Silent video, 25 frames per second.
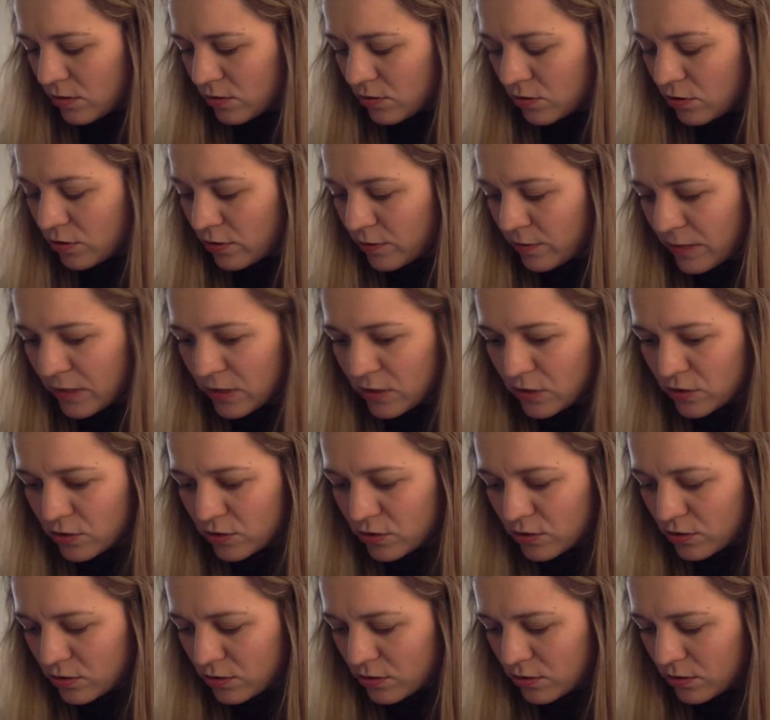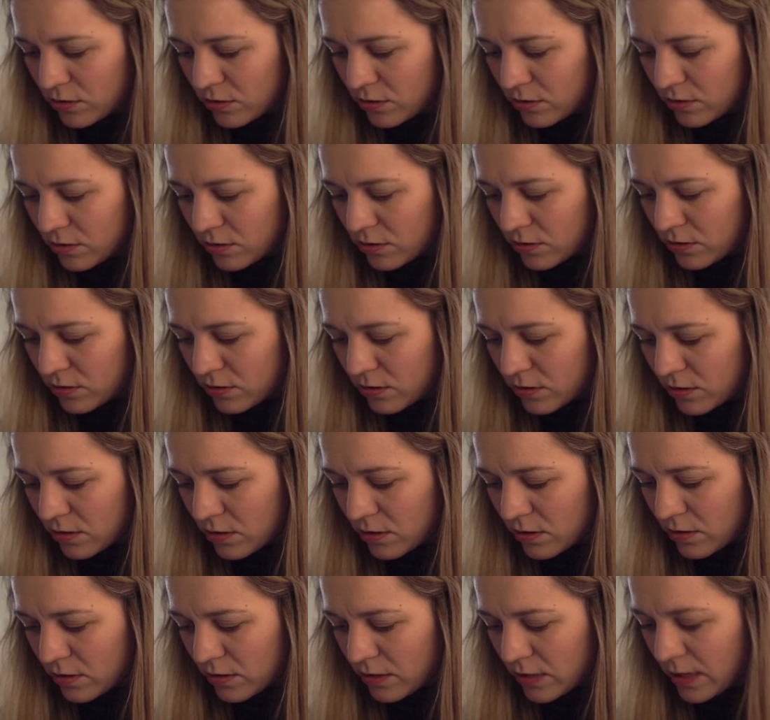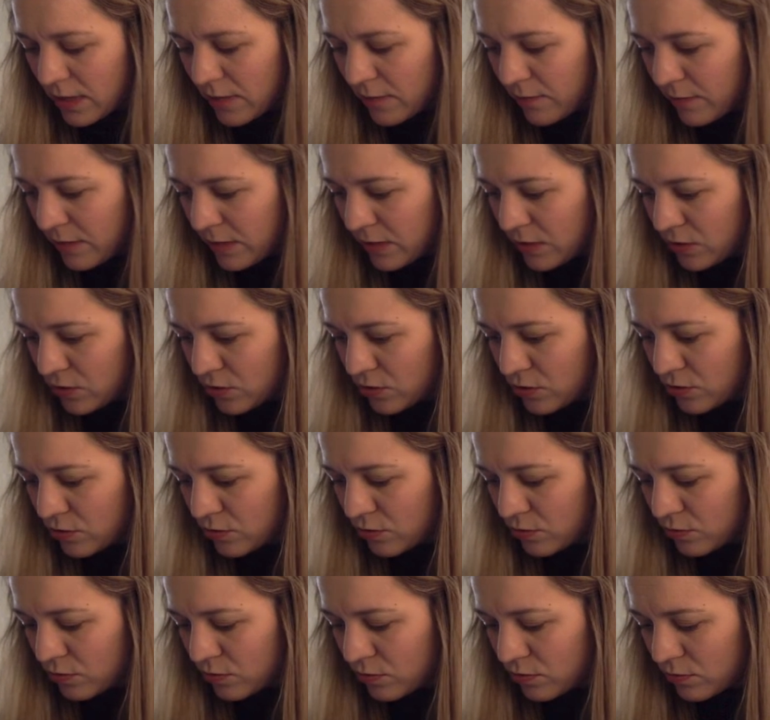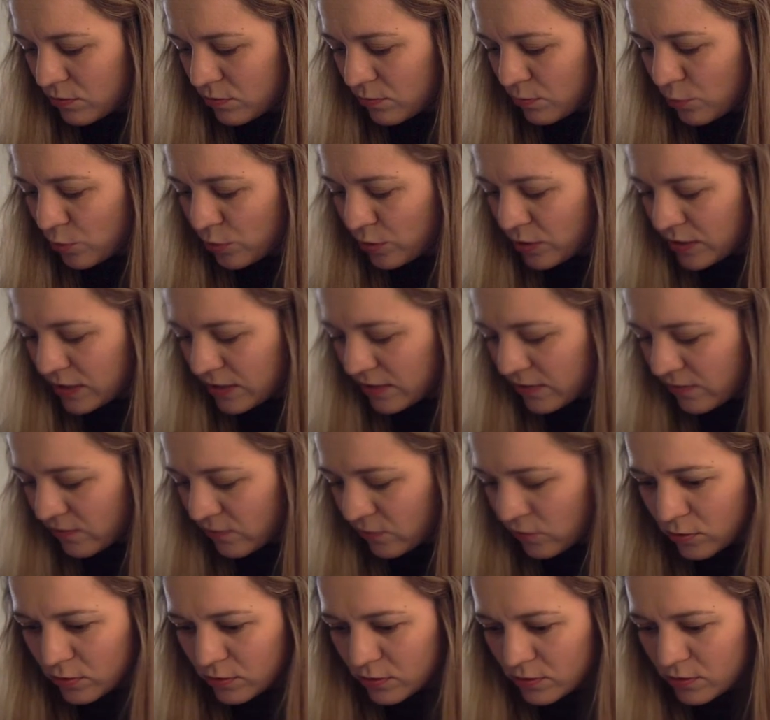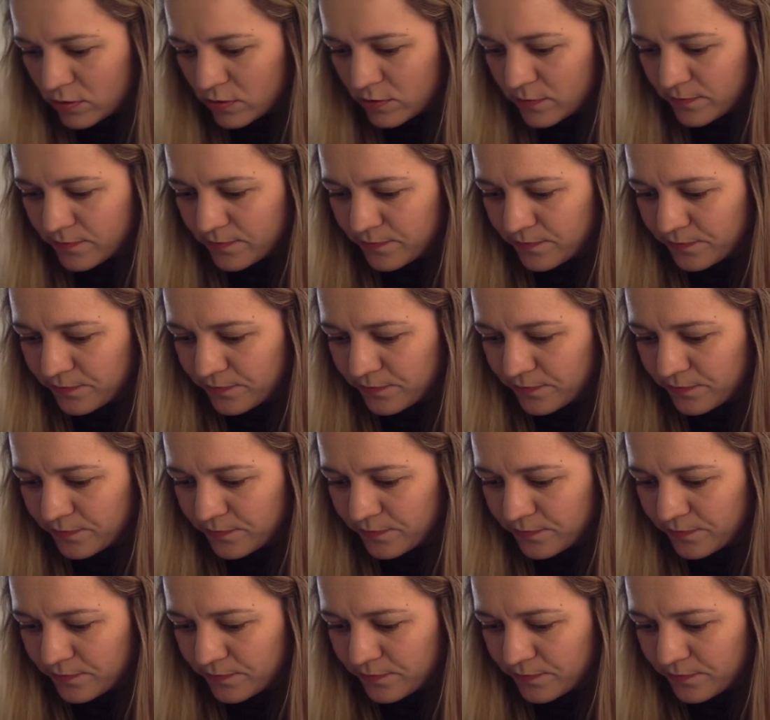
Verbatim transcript: Sorry, minus, uh, yeah, minus zero point seven volts,